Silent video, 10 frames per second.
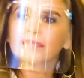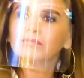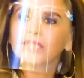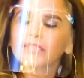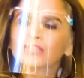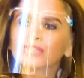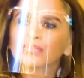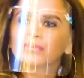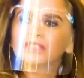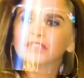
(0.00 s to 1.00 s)
and money is going
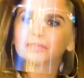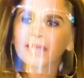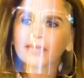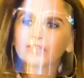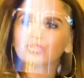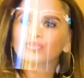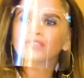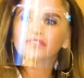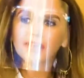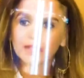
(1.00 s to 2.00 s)
to be spent to
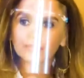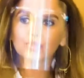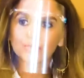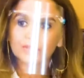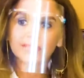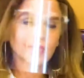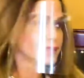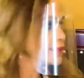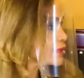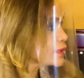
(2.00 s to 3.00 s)
develop those
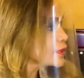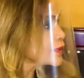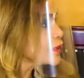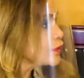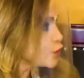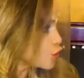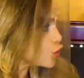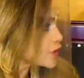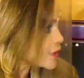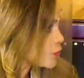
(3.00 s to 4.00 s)
sites for
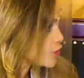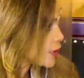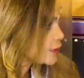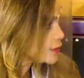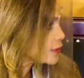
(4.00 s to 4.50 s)
tourism, right?